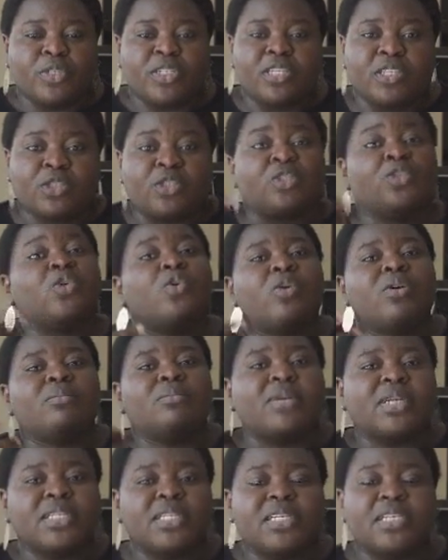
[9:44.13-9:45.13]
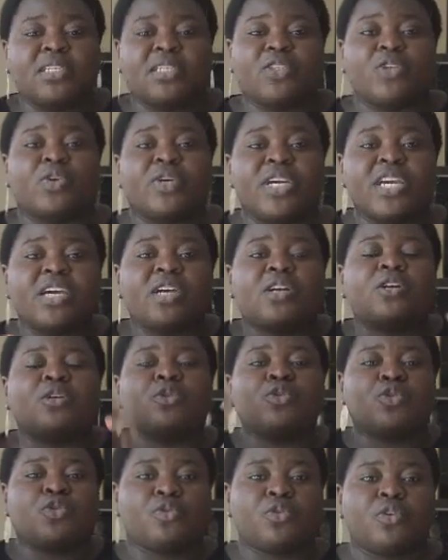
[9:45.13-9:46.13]
It is your money. You're in
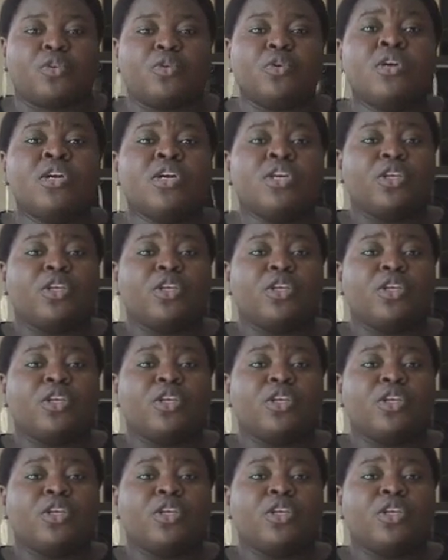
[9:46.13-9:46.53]
control.